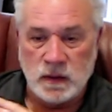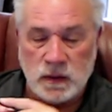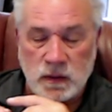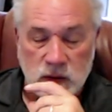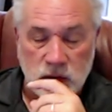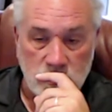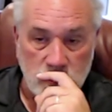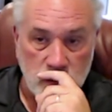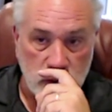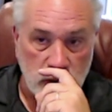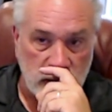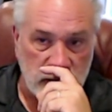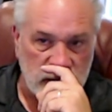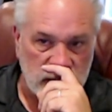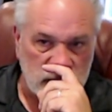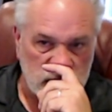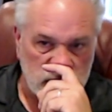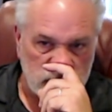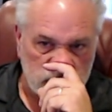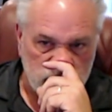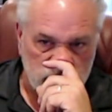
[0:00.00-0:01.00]
who uh,
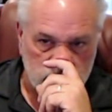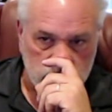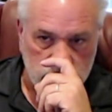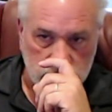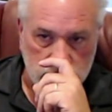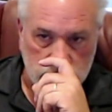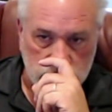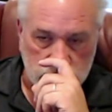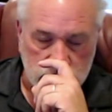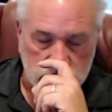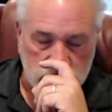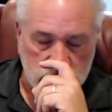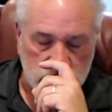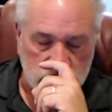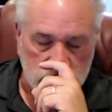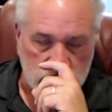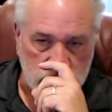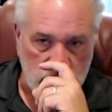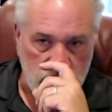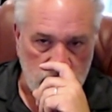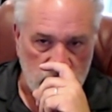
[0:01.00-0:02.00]

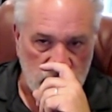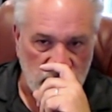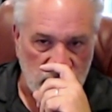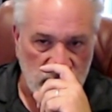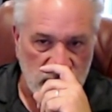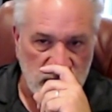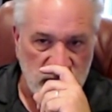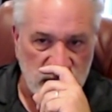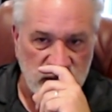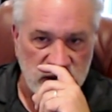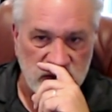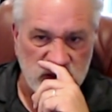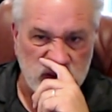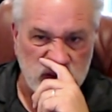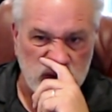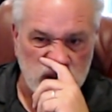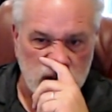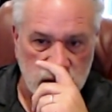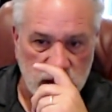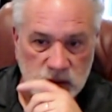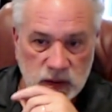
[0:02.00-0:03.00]
is,
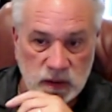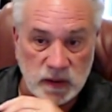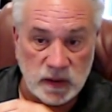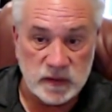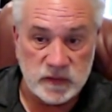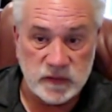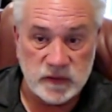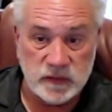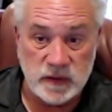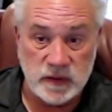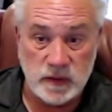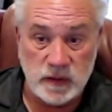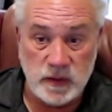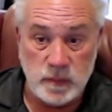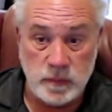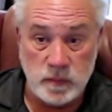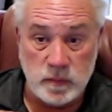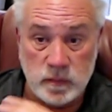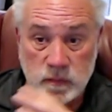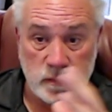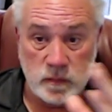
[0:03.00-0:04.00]
is he
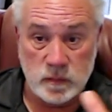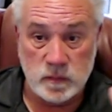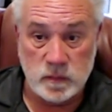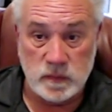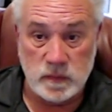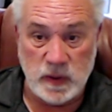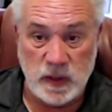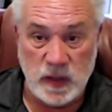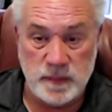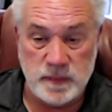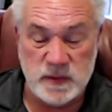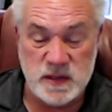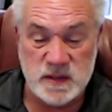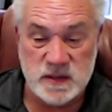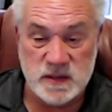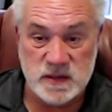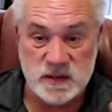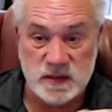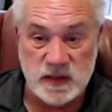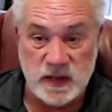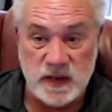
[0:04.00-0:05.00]
empties
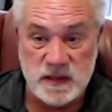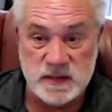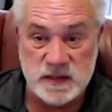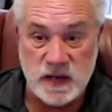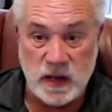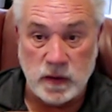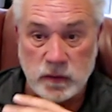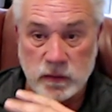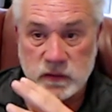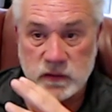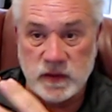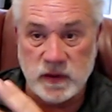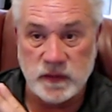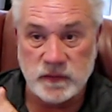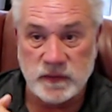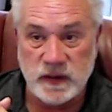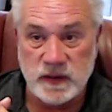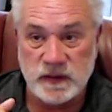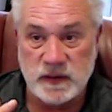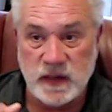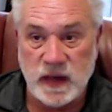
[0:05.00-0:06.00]
estates out and stuff
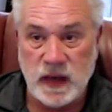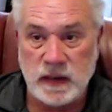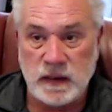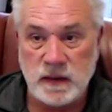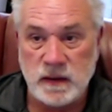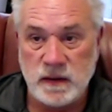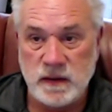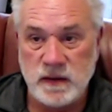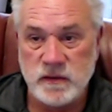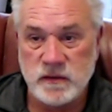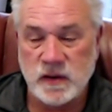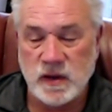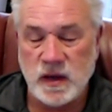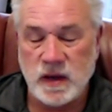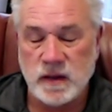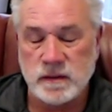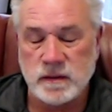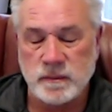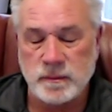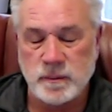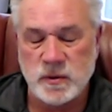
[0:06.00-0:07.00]
like that. And he's
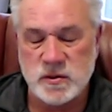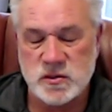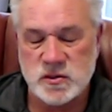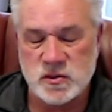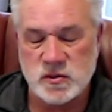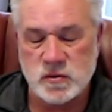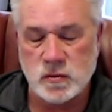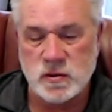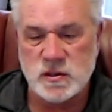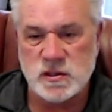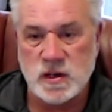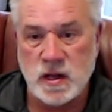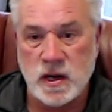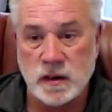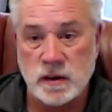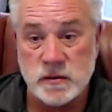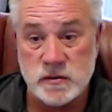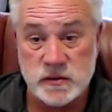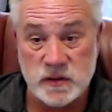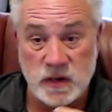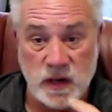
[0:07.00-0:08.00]
got a bunch of storage
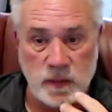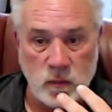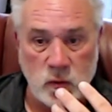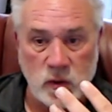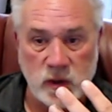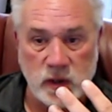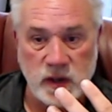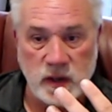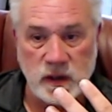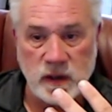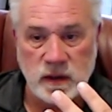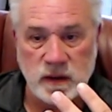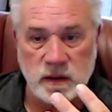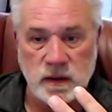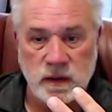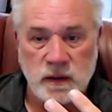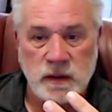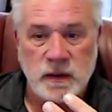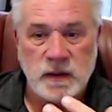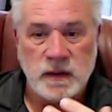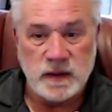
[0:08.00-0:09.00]
lockers, and I'm working on
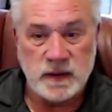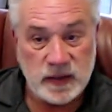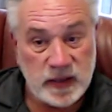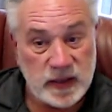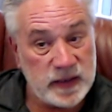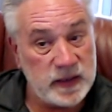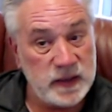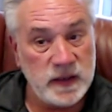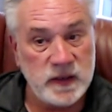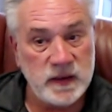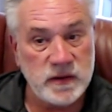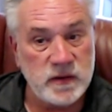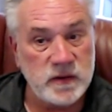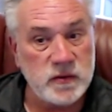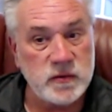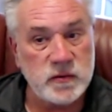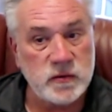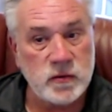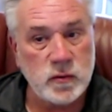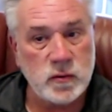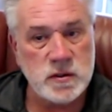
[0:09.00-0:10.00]
getting into
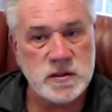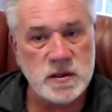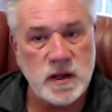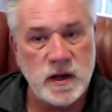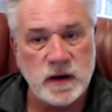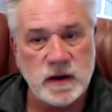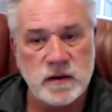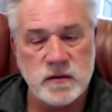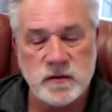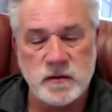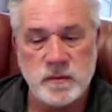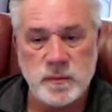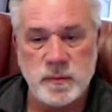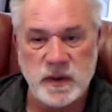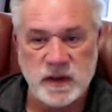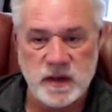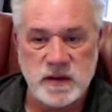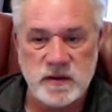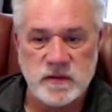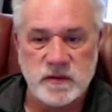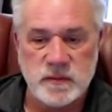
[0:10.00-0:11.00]
those storage lockers and
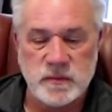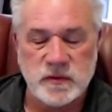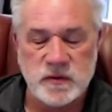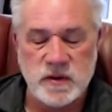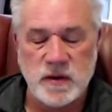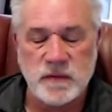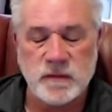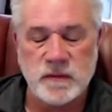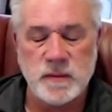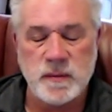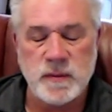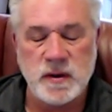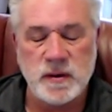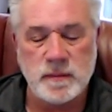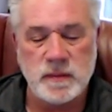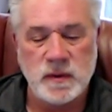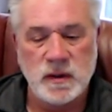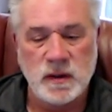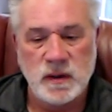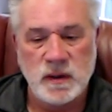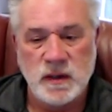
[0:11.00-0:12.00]
picking some stuff from him.
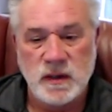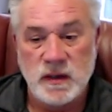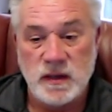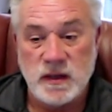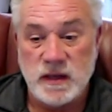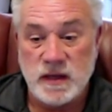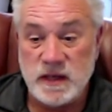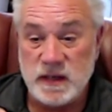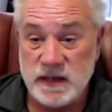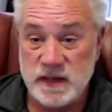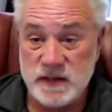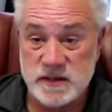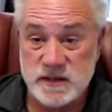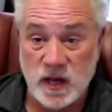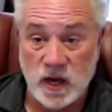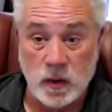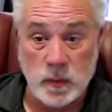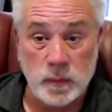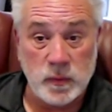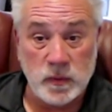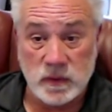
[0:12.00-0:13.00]
He needs
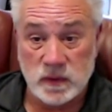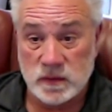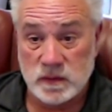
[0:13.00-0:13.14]
help,